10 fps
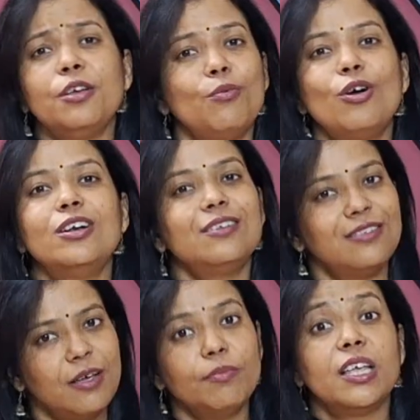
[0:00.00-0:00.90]
they wanted
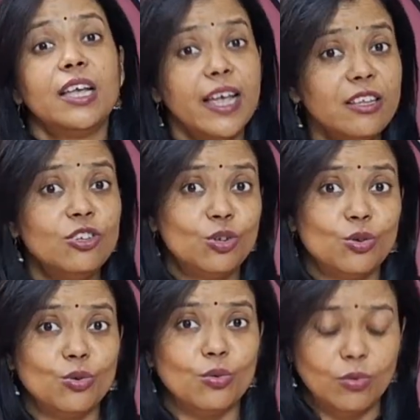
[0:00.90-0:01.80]
something else to
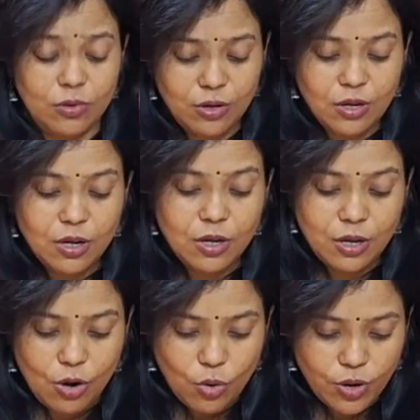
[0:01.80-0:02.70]
do.
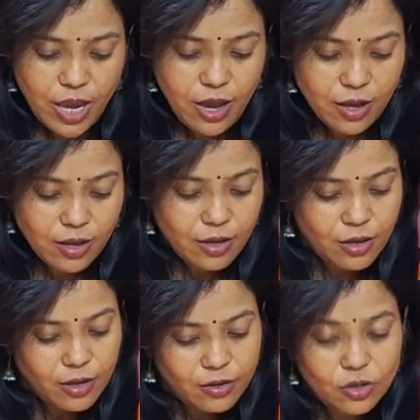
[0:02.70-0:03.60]
Okay,
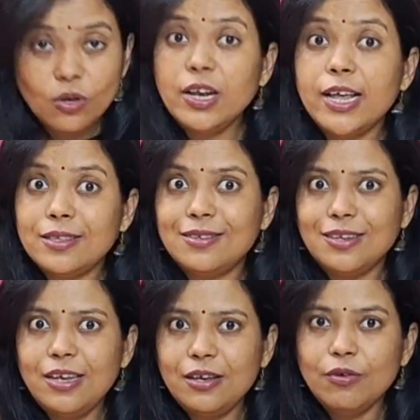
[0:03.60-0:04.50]
so let's
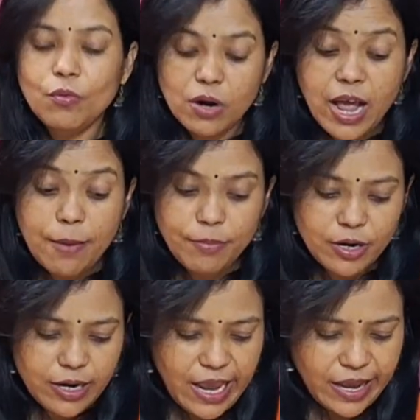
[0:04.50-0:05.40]
see what
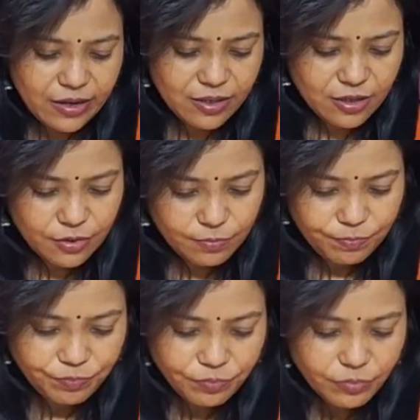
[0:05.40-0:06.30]
happened next.
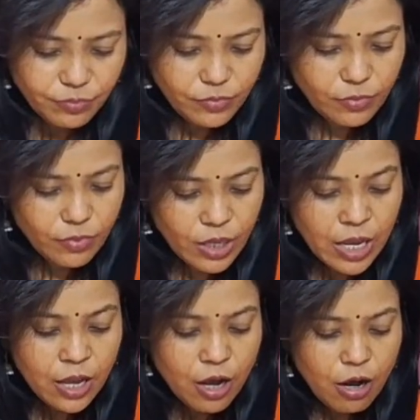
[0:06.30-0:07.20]

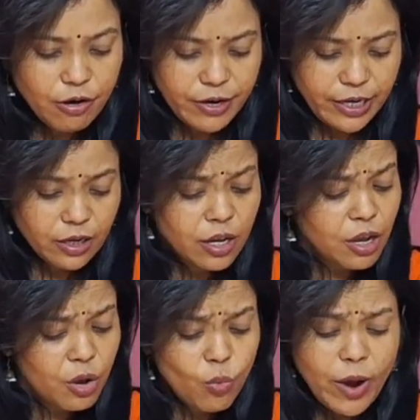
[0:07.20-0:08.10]
Alright,
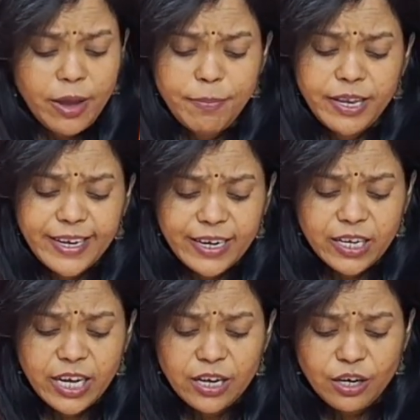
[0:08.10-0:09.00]
why be
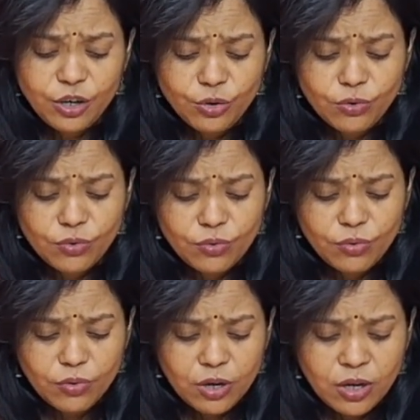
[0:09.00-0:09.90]
dedicated
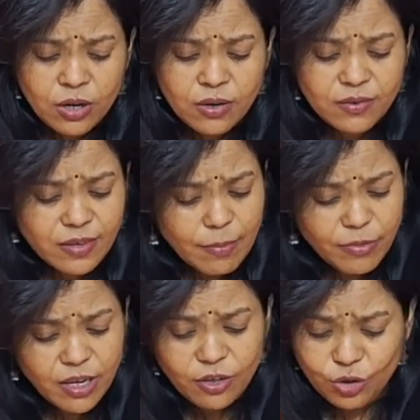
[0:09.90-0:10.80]
to
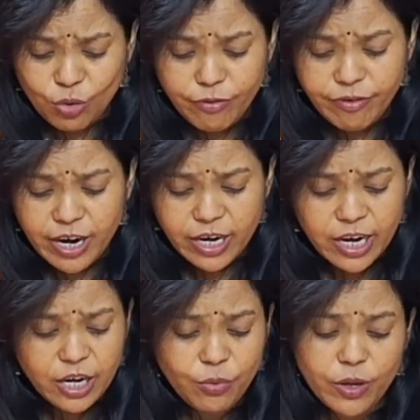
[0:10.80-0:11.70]
something so
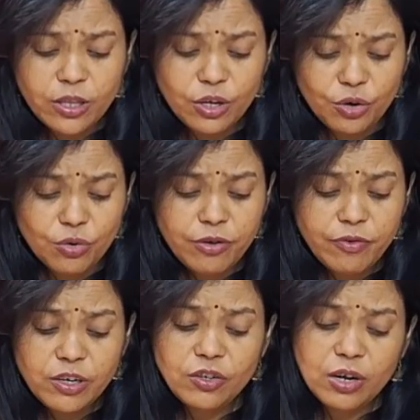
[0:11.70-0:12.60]
finite when the
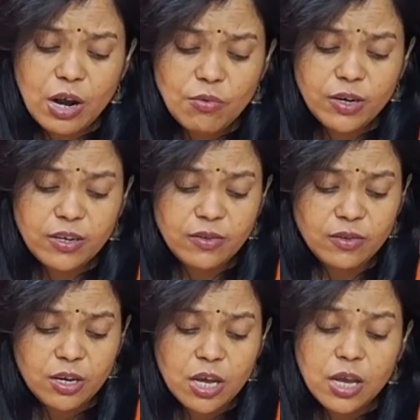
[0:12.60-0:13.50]
universe around
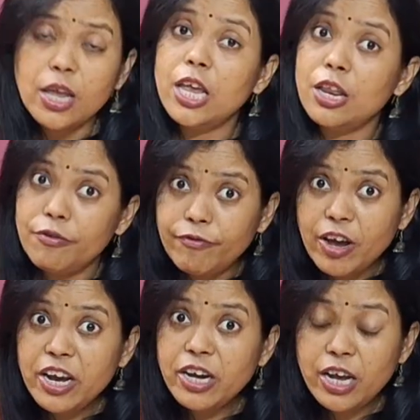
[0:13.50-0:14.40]
is
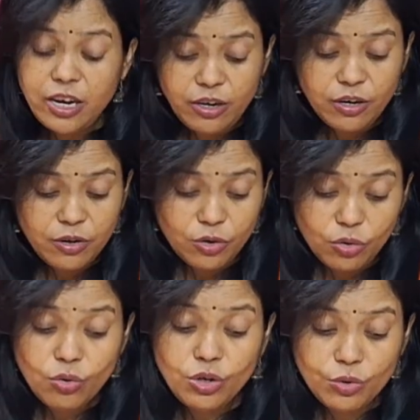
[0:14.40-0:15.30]
infinite?
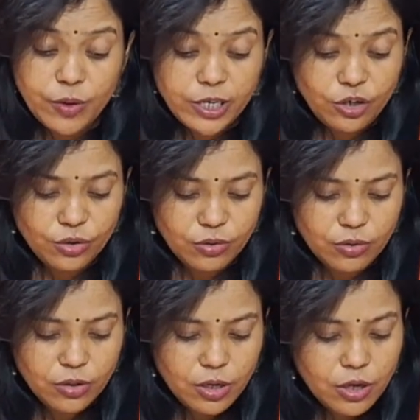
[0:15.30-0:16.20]
Good question.
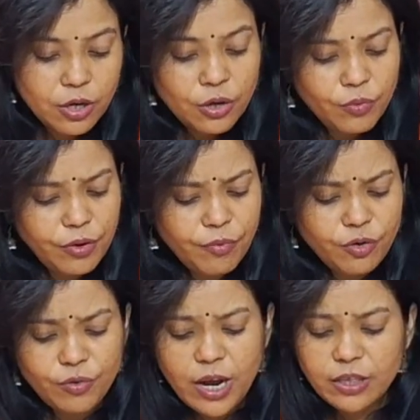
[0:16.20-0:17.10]
We
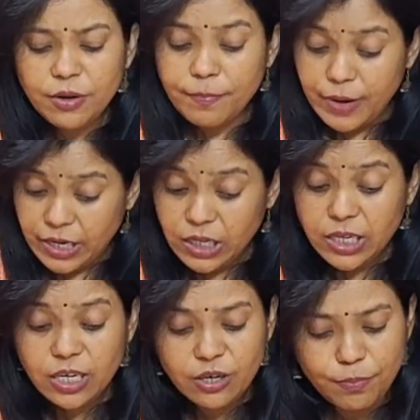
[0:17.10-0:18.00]
would rather
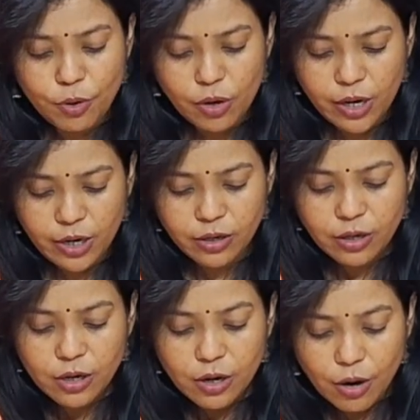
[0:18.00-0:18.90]
meditate upon it,
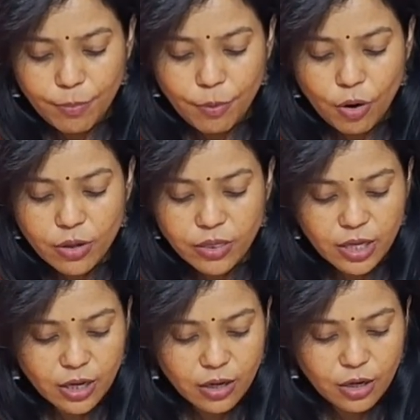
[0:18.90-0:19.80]
upon
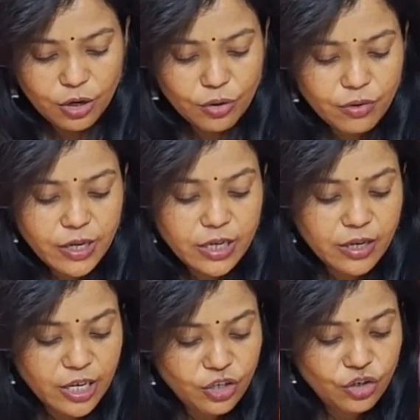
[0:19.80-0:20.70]
the alluring
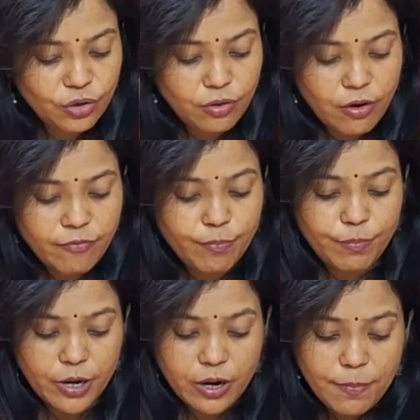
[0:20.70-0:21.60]
nature of
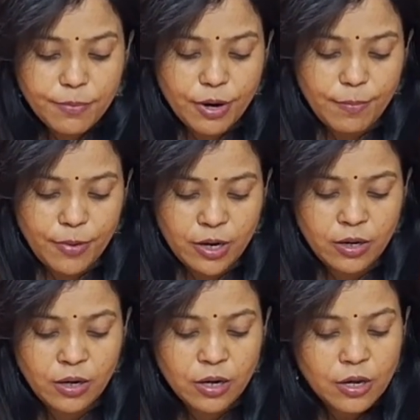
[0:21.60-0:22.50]
Param
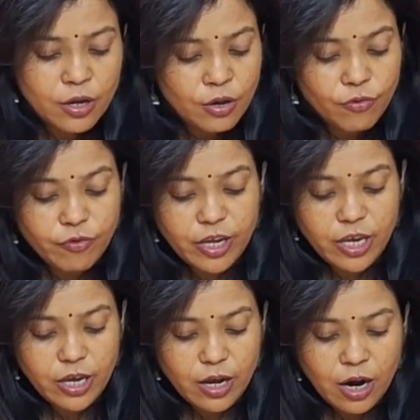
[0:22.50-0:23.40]
Brahman.
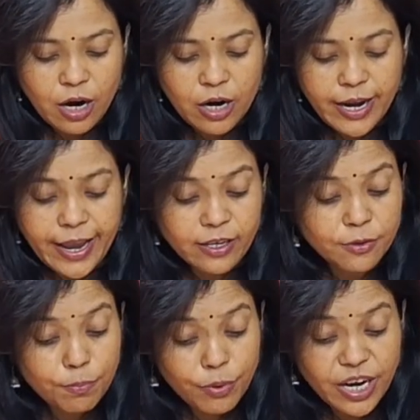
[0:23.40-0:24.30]
We are
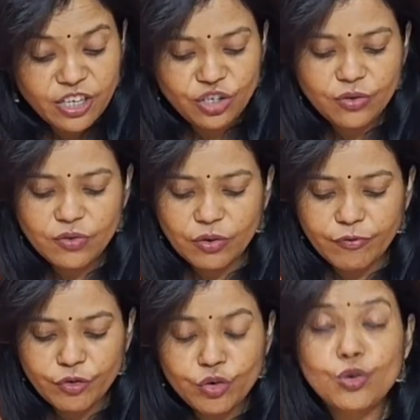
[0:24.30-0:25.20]
expressions
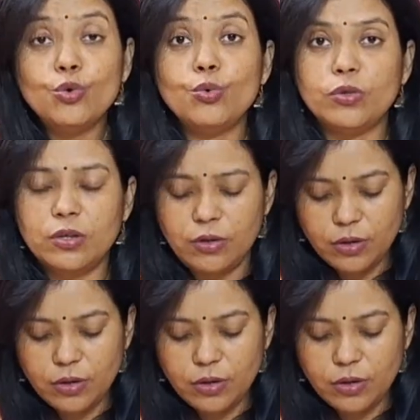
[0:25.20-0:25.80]
of truth